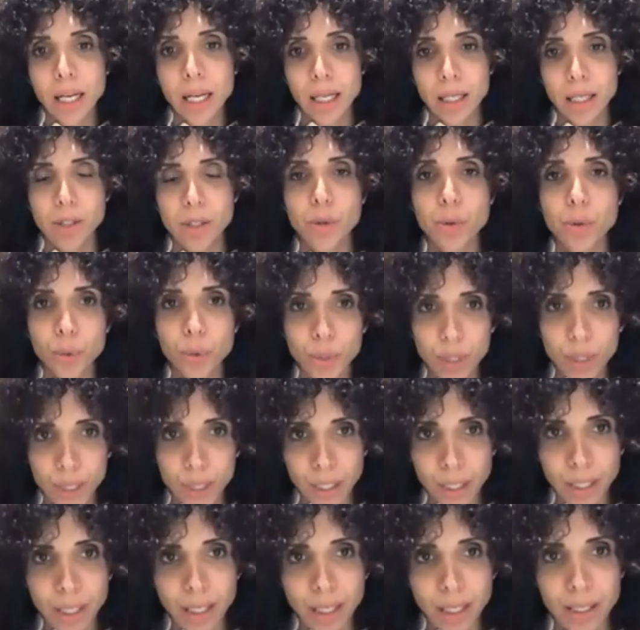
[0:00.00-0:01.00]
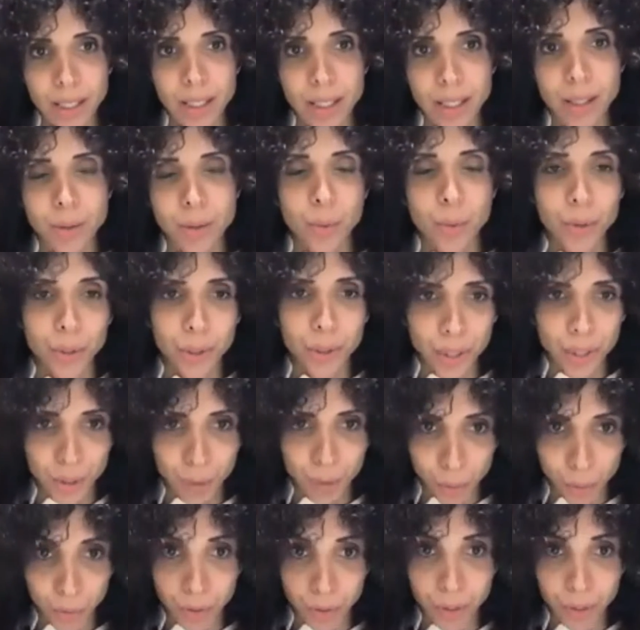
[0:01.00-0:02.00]
scrutiny is the word in
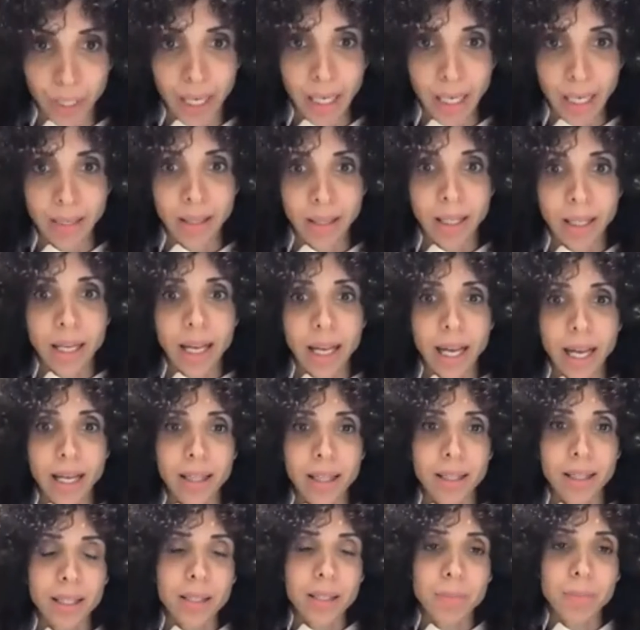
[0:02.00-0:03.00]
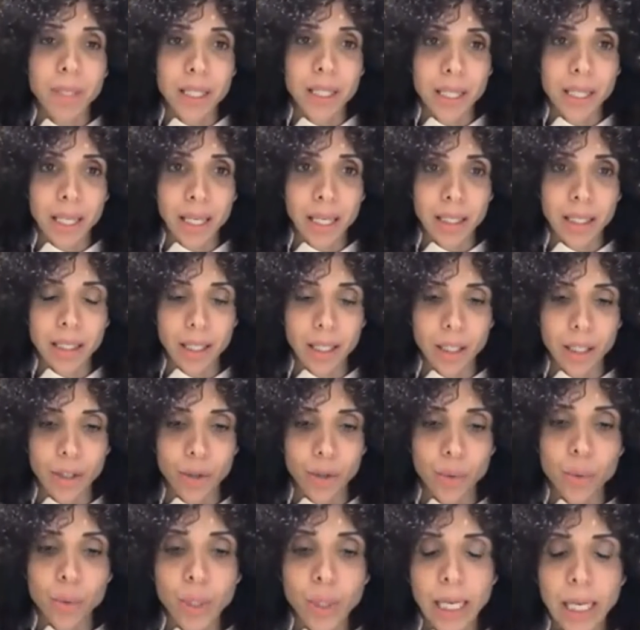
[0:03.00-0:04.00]
order. And this means that
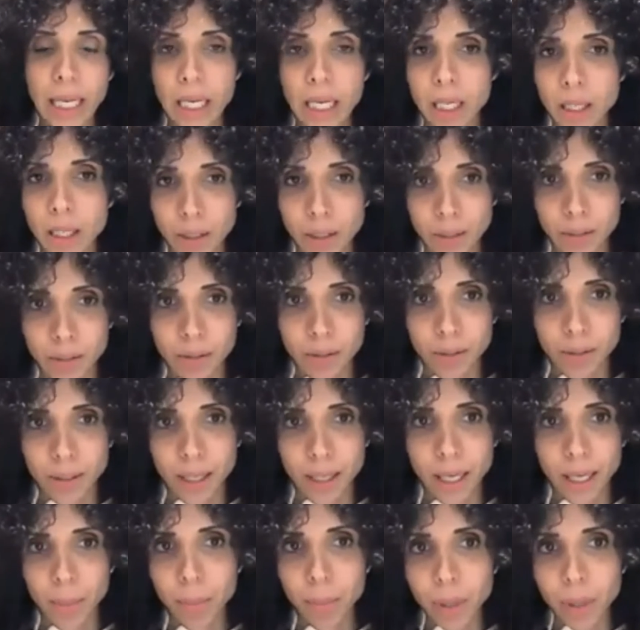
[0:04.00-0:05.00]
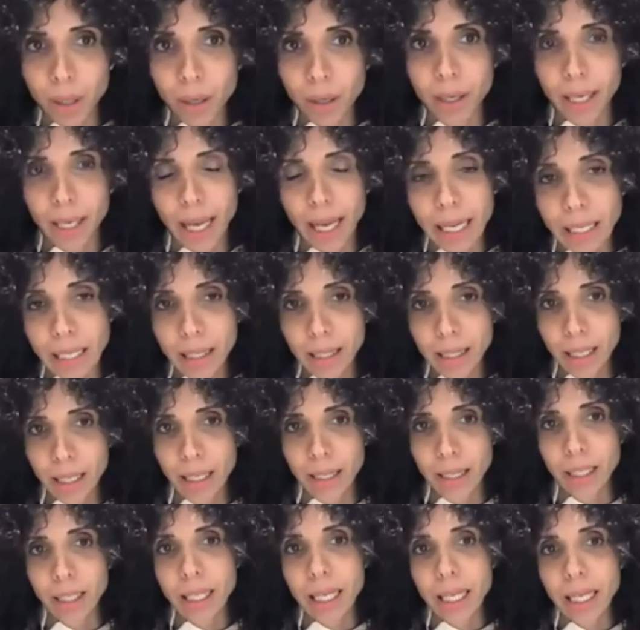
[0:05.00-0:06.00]
you cannot apply anything
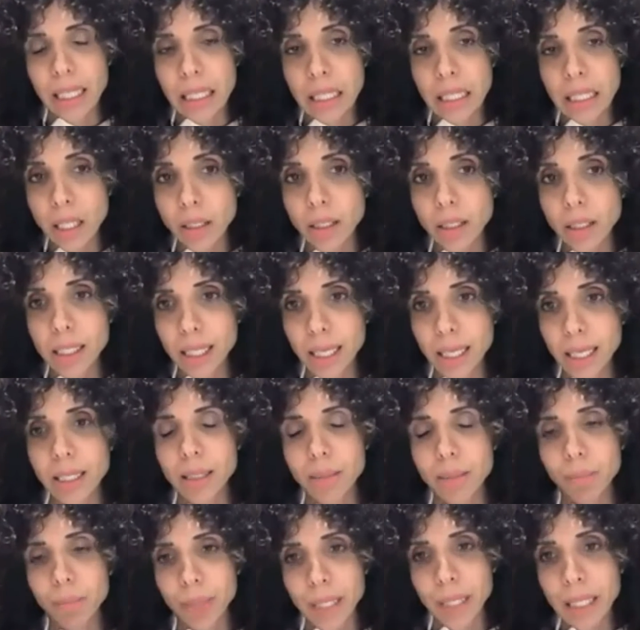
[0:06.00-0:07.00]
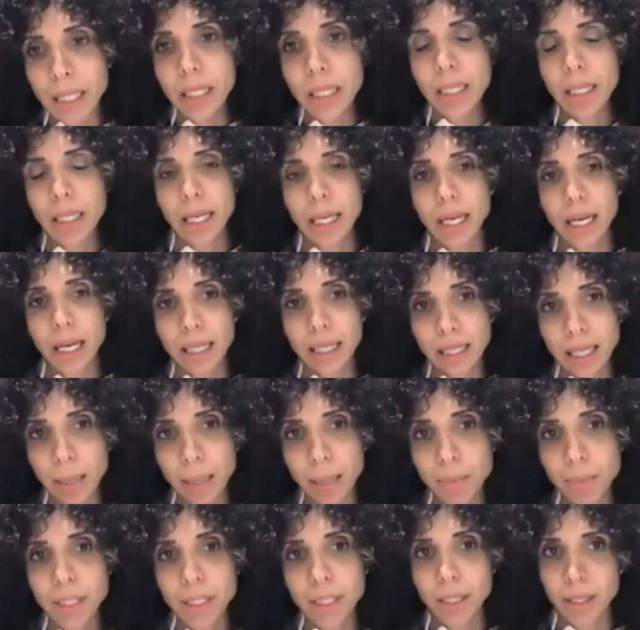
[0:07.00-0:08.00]
that has not yet been
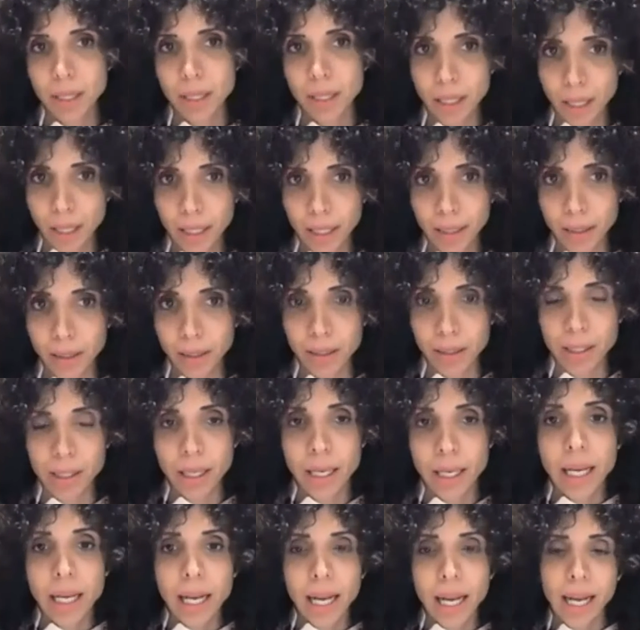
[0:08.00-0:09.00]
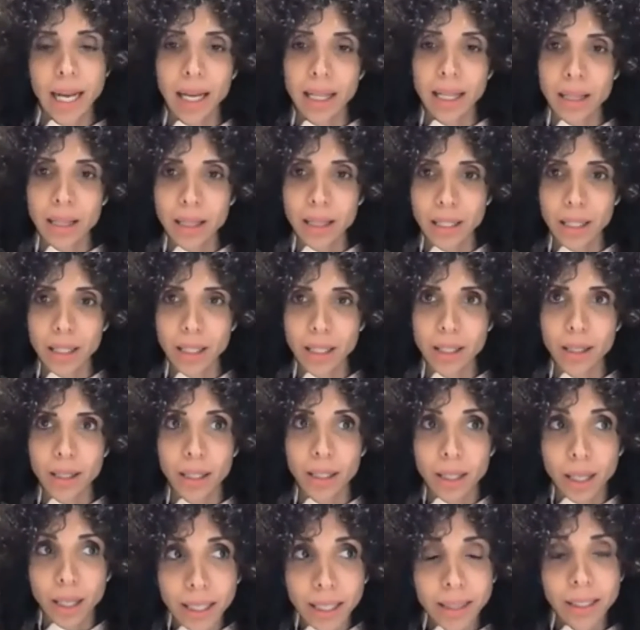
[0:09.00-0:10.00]
adapted in the guidelines. And the
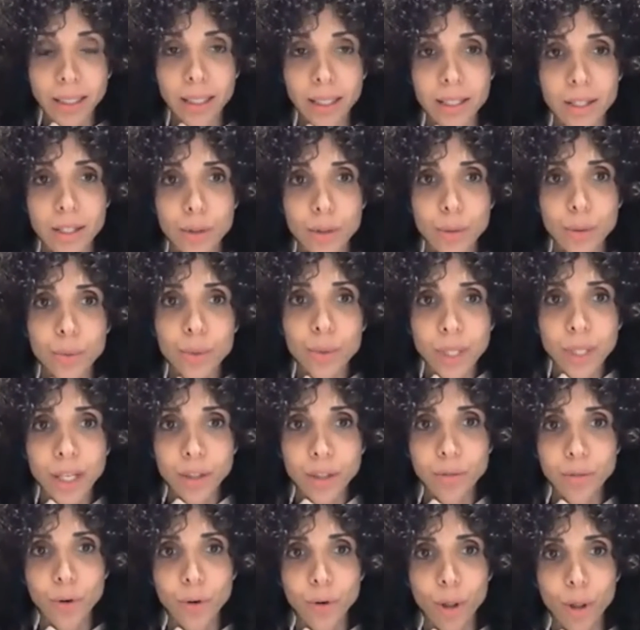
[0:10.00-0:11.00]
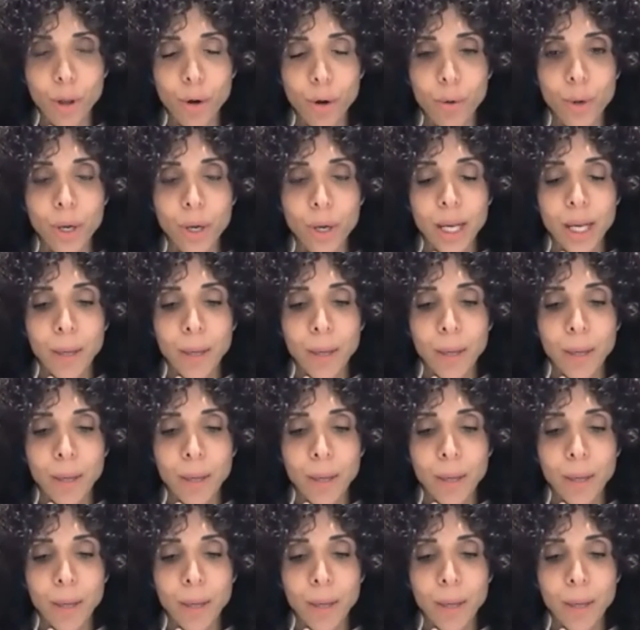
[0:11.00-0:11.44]
guidelines do not follow.